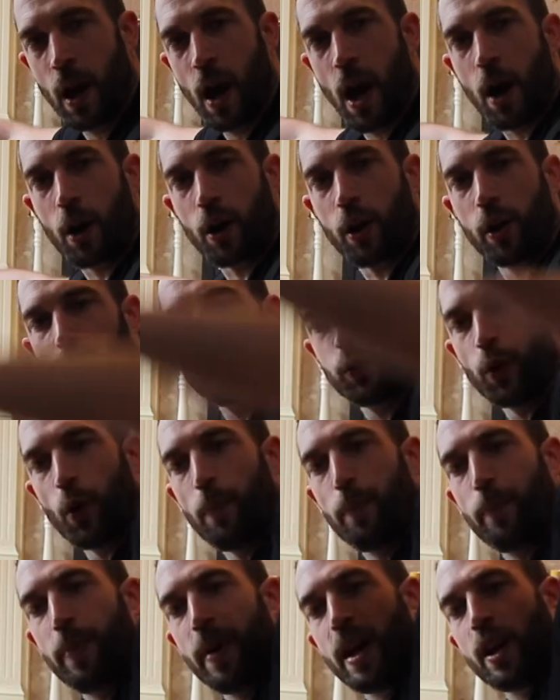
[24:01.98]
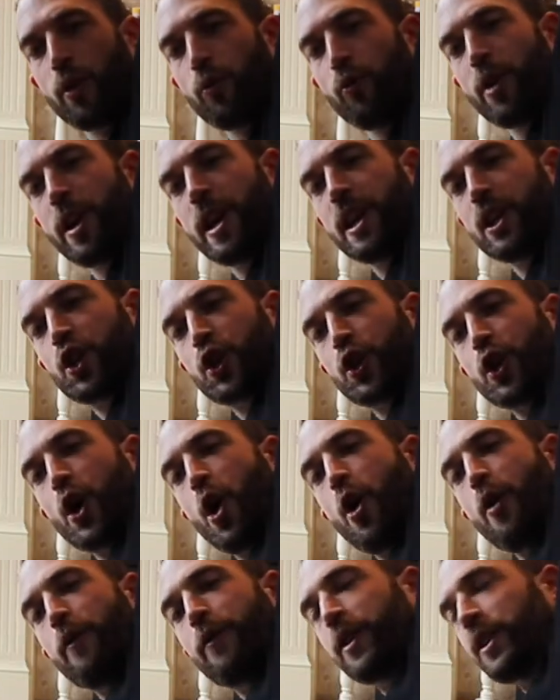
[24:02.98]
I'm going to do a big reach
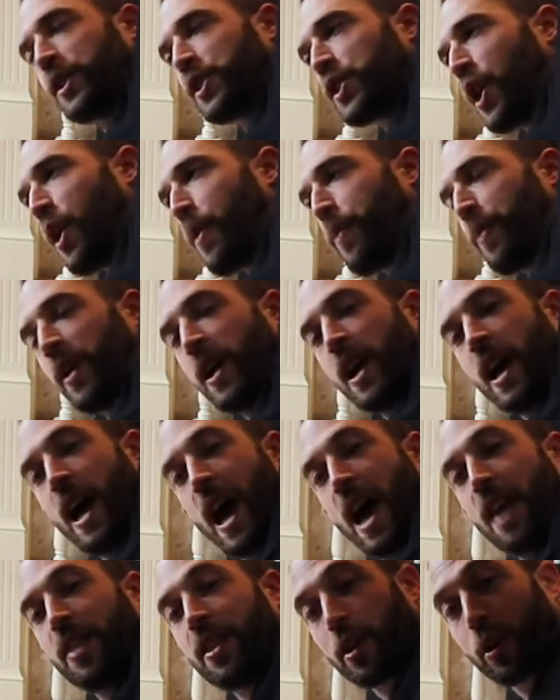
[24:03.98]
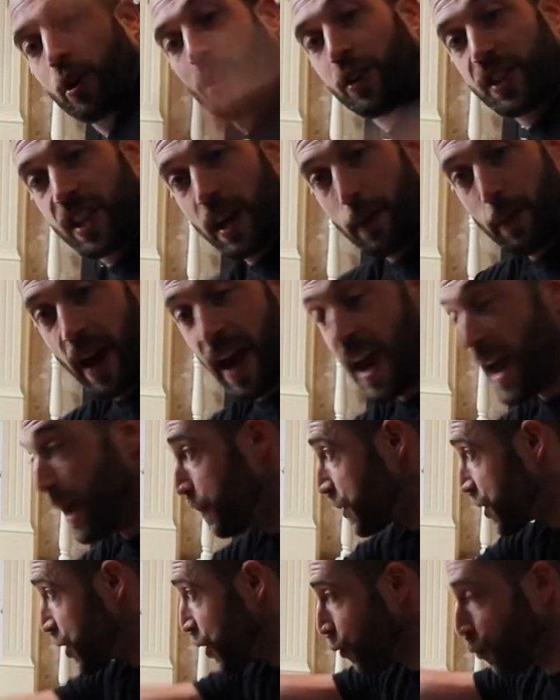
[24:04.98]
over the top, and then I'm going to take my
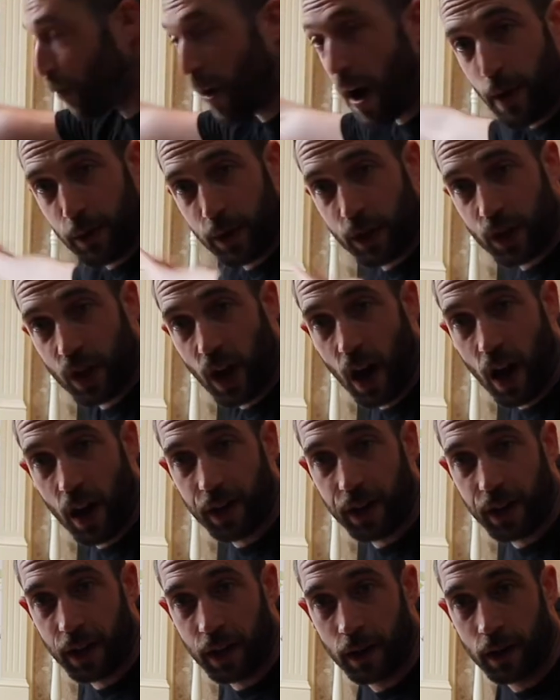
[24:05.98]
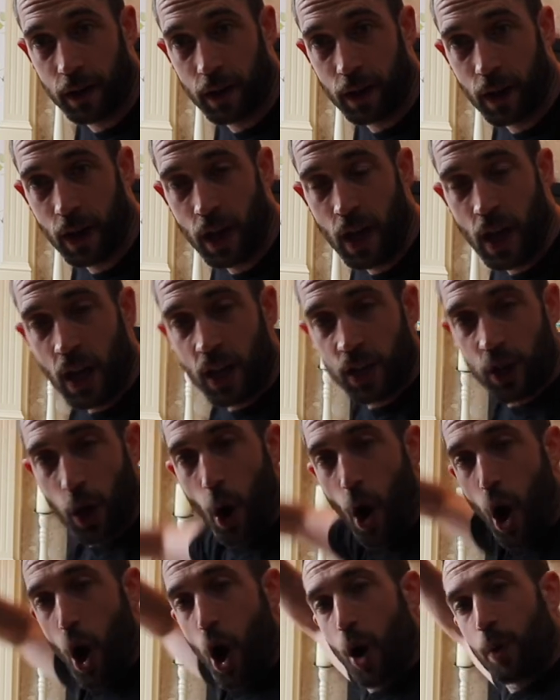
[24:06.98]
hips round the side. So
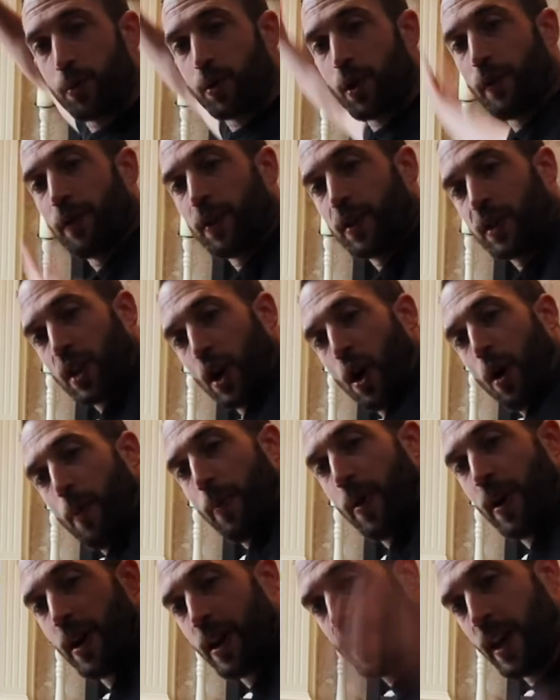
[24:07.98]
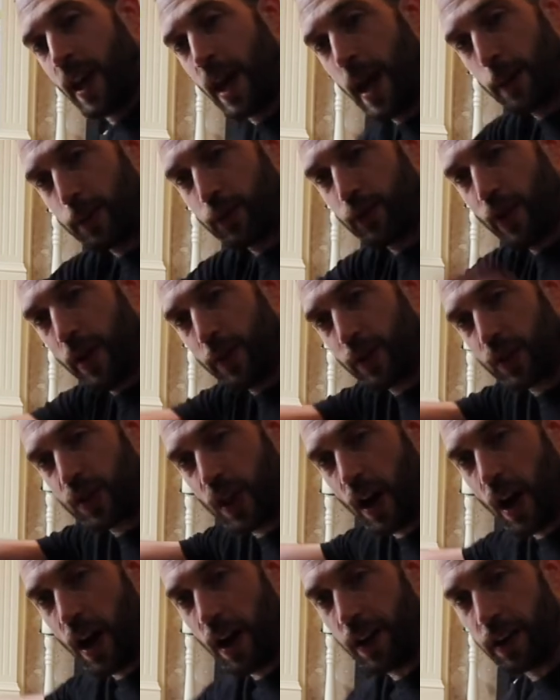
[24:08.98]
arms over the top, hips around the
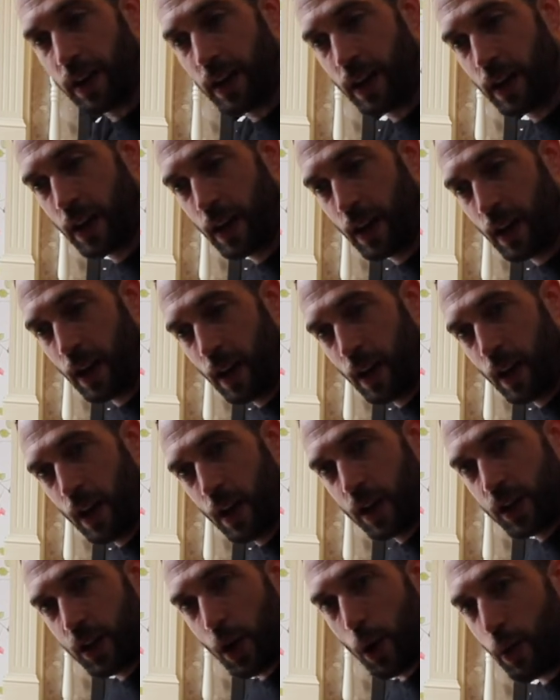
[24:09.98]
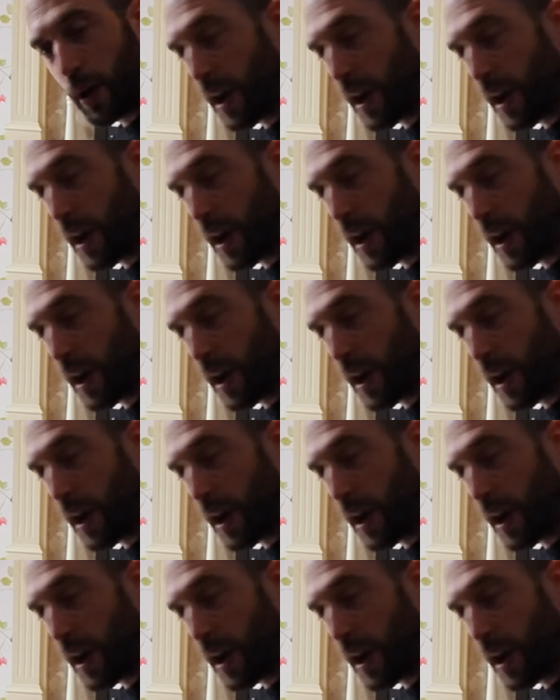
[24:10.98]
side. So I'm